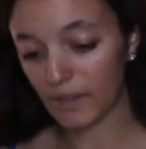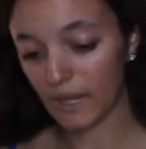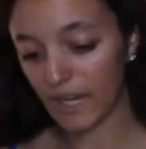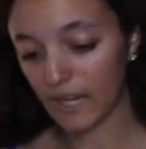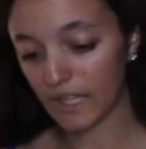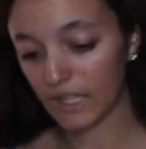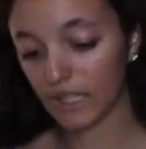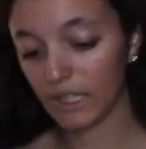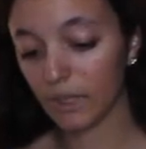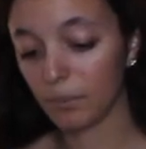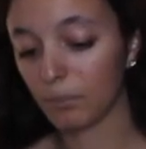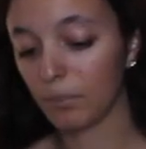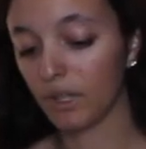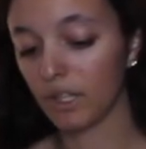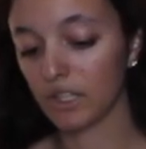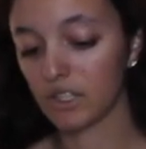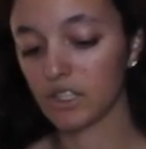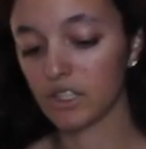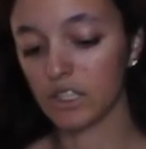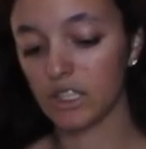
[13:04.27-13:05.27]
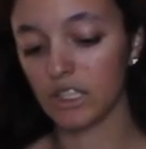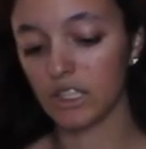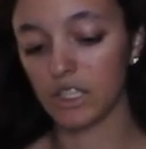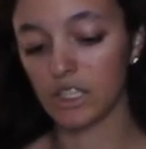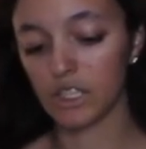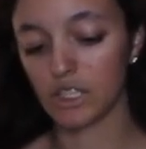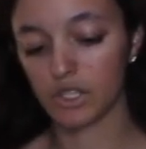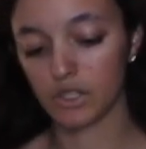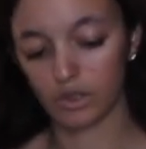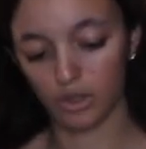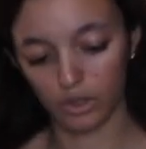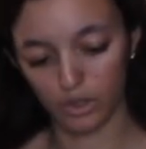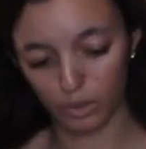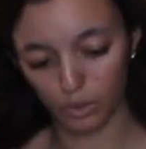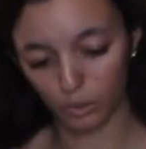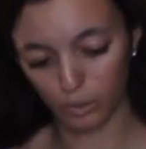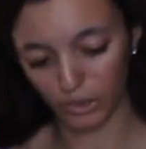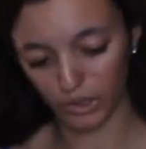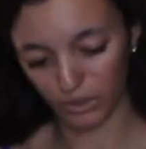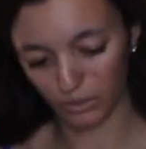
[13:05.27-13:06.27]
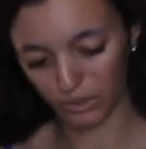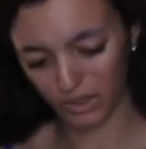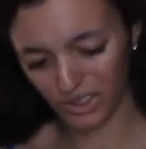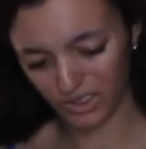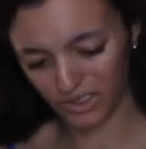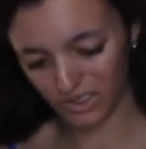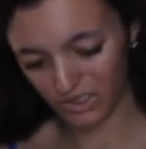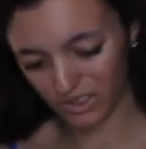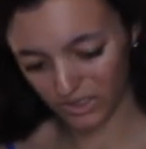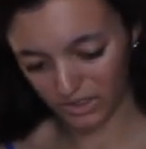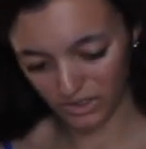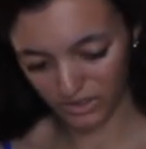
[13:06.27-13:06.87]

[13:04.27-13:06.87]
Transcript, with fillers: padding, but it is, oh wait, what?